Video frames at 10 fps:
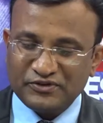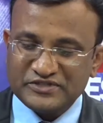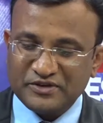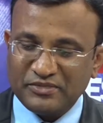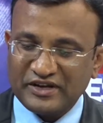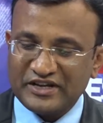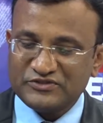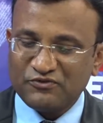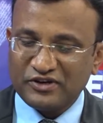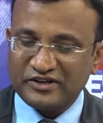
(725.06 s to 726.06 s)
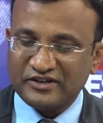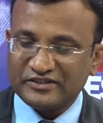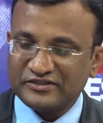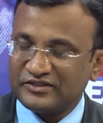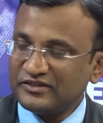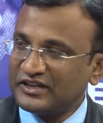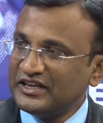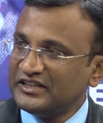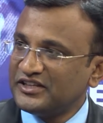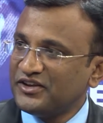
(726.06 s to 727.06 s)
to summarize, what
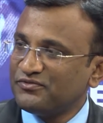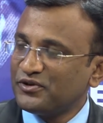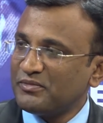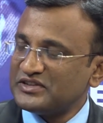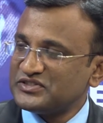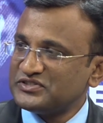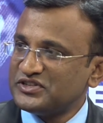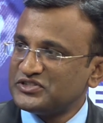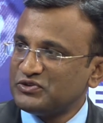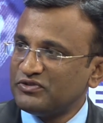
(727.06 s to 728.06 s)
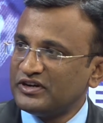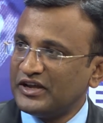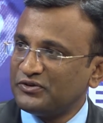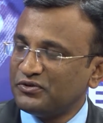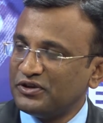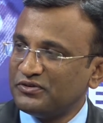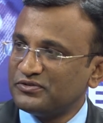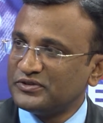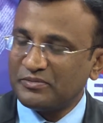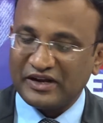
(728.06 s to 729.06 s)
key 3-4 messages you would like to give
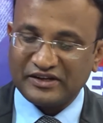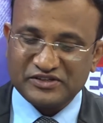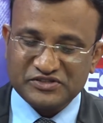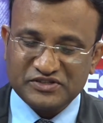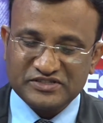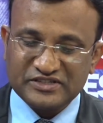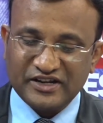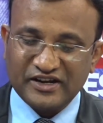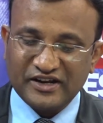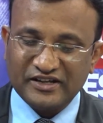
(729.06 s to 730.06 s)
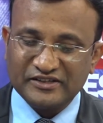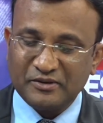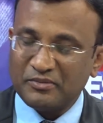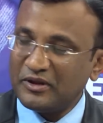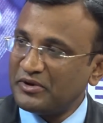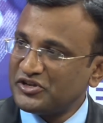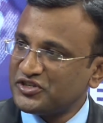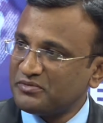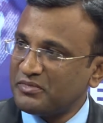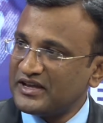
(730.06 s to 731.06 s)
to the practitioners regarding the blood
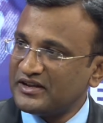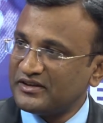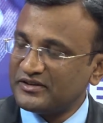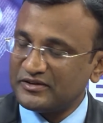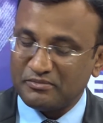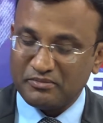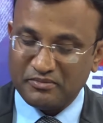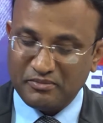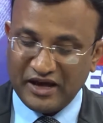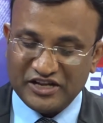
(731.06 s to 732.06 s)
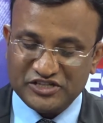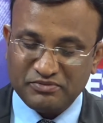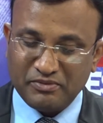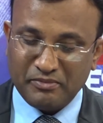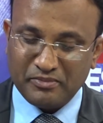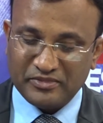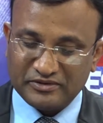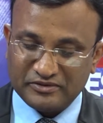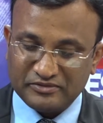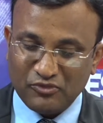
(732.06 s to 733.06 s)
pressure management,
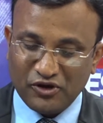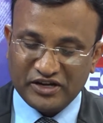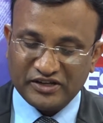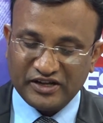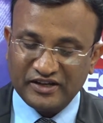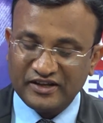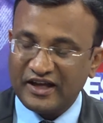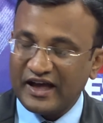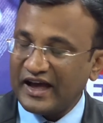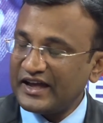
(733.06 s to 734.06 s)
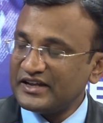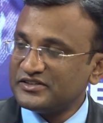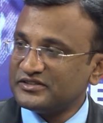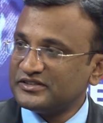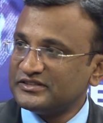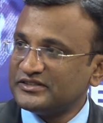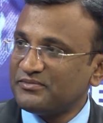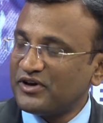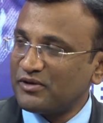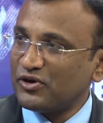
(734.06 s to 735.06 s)
monitoring, and the
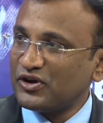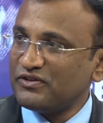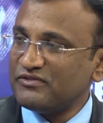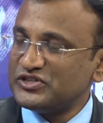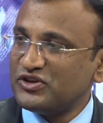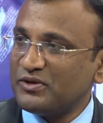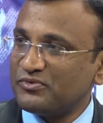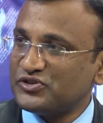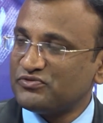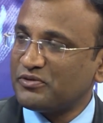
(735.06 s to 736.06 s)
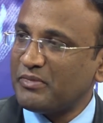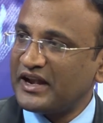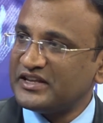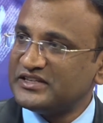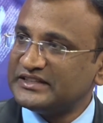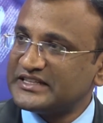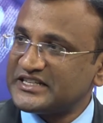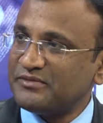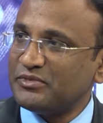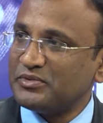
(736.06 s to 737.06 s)
pharmacoinvasive approach for managing the
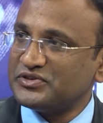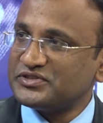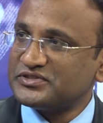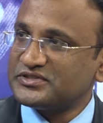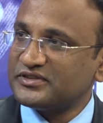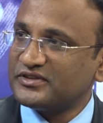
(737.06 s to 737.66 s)
STEMI patients?